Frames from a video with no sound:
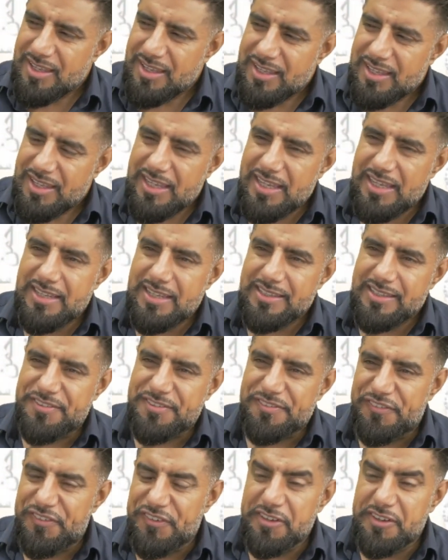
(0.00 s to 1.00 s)
In his
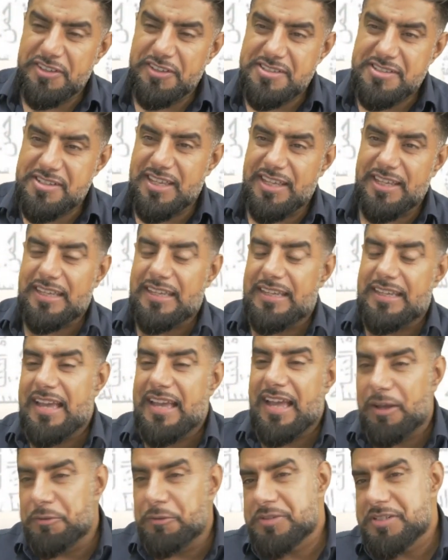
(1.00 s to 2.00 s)
first
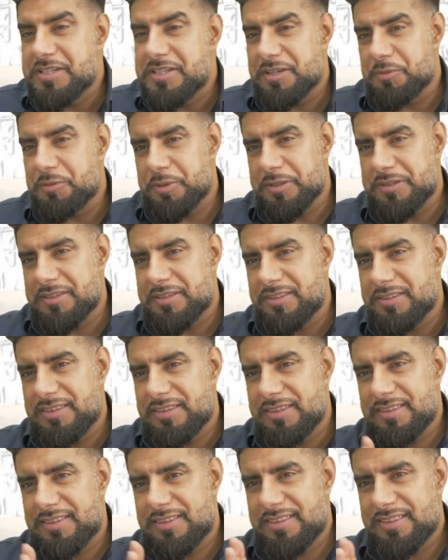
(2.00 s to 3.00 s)
encounter with
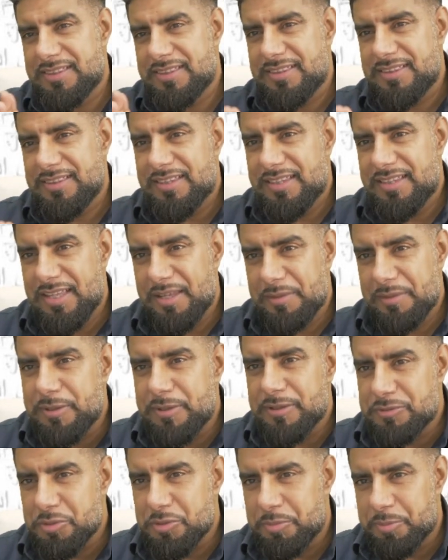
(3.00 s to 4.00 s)
Ibn
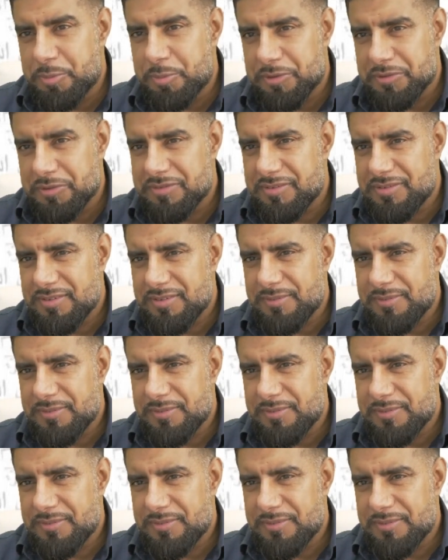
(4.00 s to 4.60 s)
Tumart,